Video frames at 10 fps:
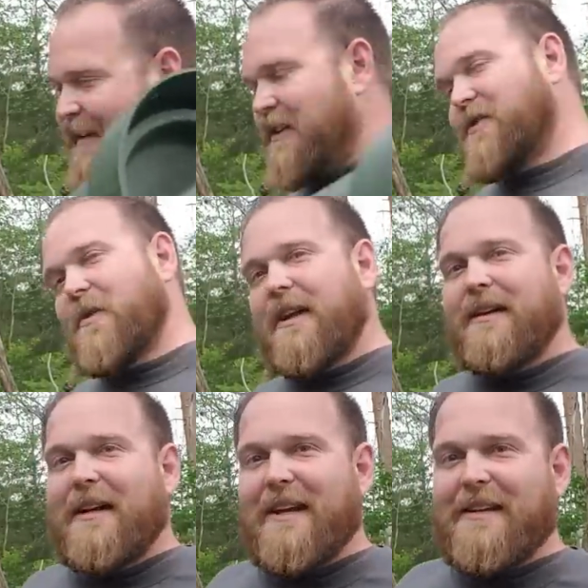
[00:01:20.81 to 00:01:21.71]
Let's go ahead
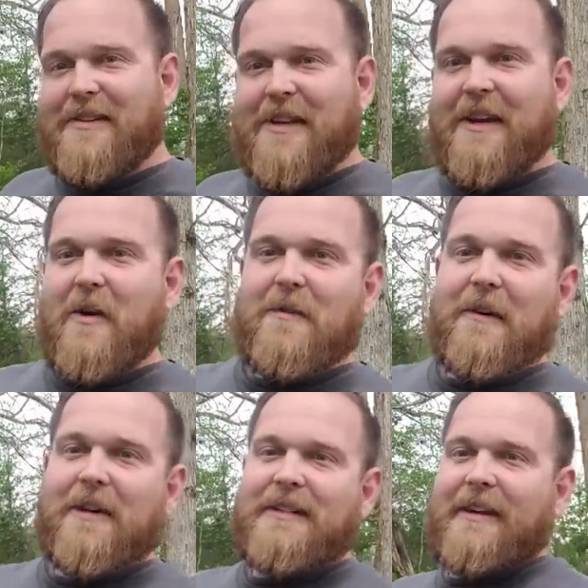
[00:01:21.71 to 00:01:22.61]
and get this thing over
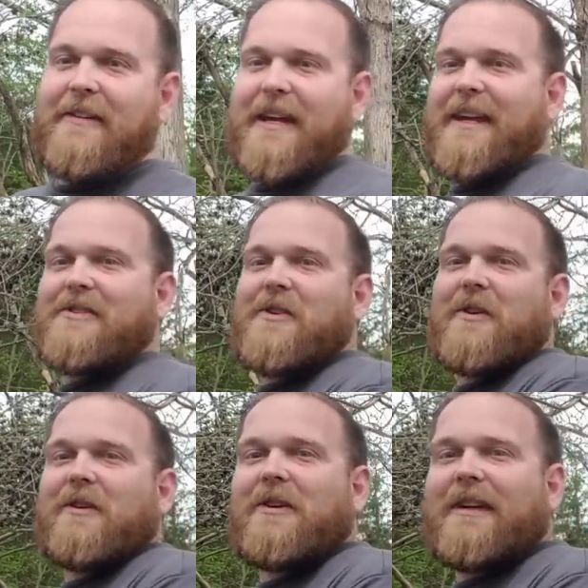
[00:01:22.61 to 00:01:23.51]
on the tailgate so you
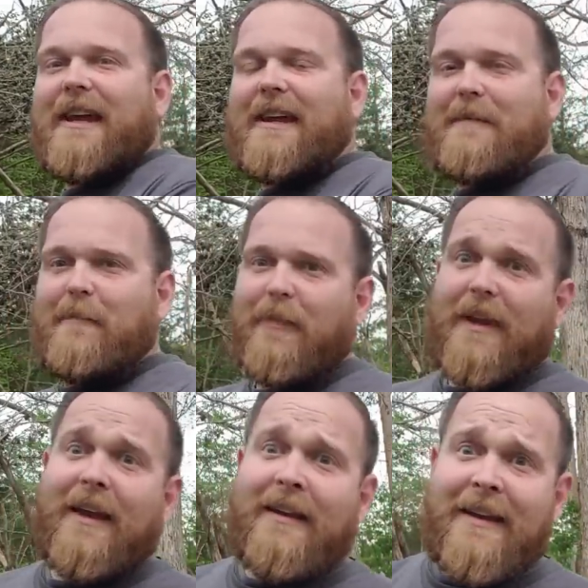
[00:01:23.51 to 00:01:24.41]
can look at it.
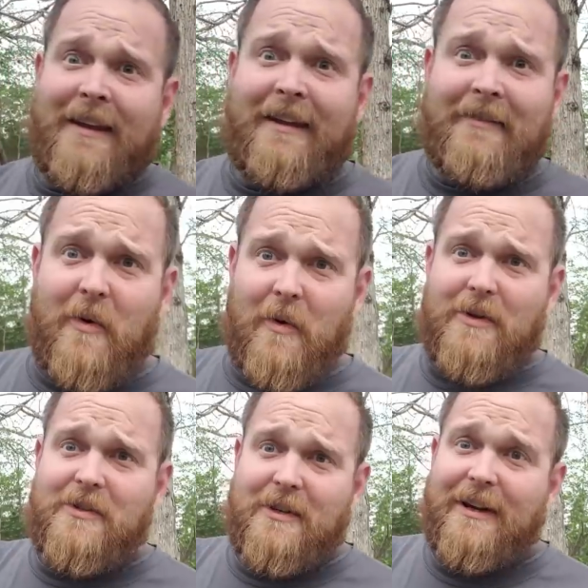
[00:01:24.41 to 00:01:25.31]
And then, of
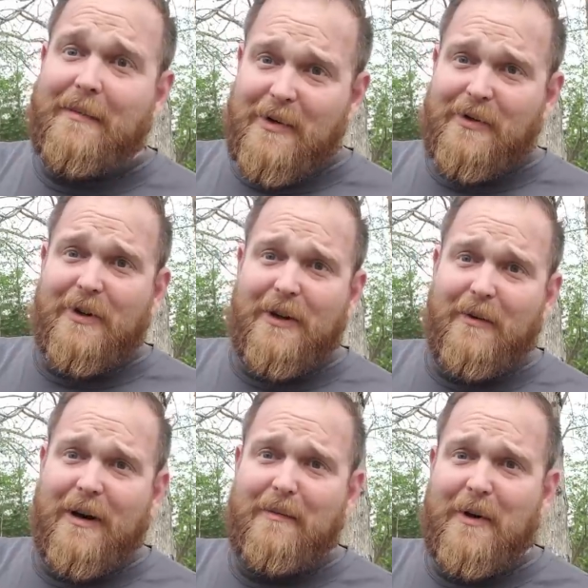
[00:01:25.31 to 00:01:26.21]
course, I'm going to show you
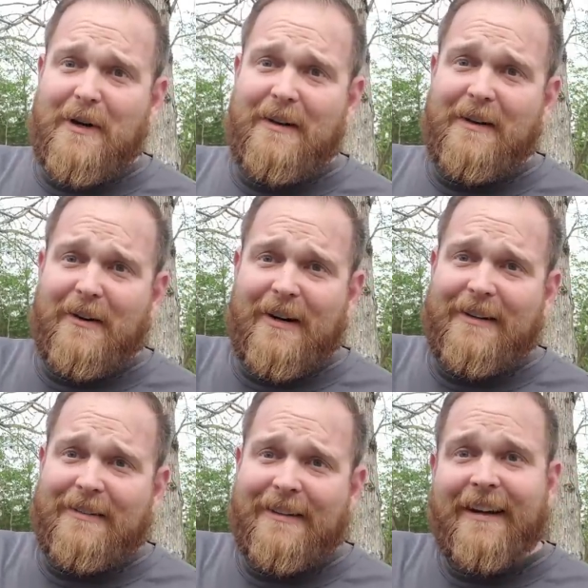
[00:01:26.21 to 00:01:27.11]
where I put it in the
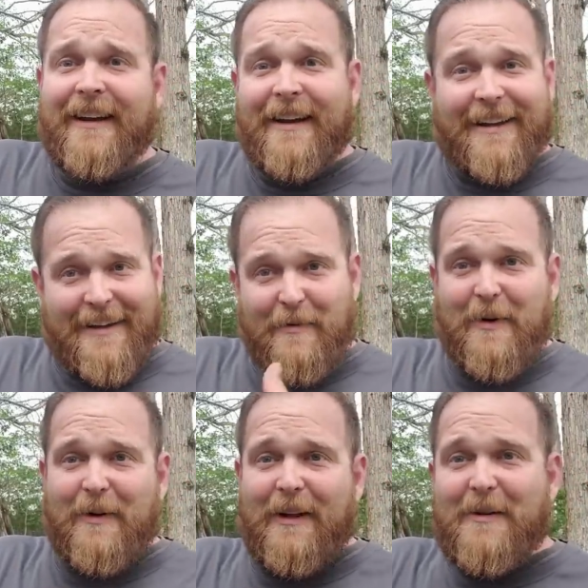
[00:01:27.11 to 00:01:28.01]
ground. And we're
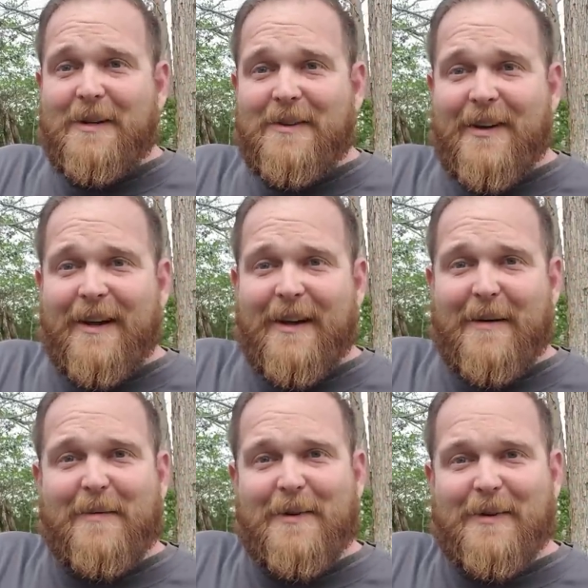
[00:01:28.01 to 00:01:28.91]
going to load this thing
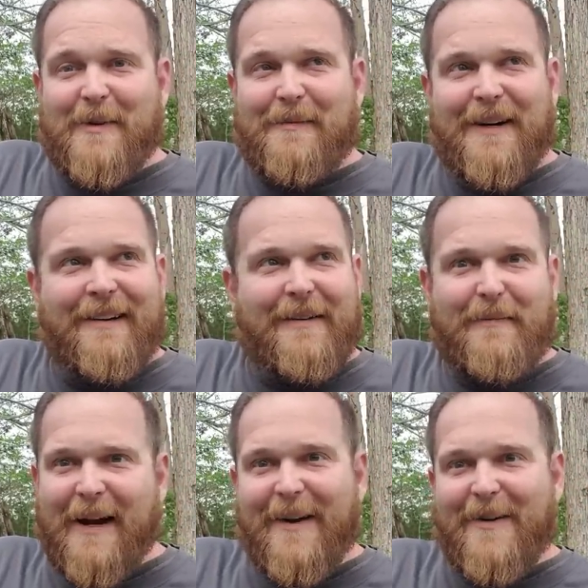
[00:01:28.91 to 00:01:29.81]
up with some uh,
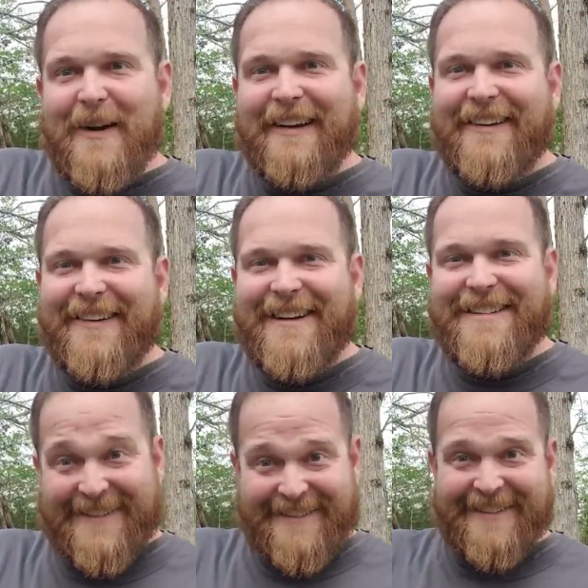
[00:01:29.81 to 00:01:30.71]
paranoia goodies.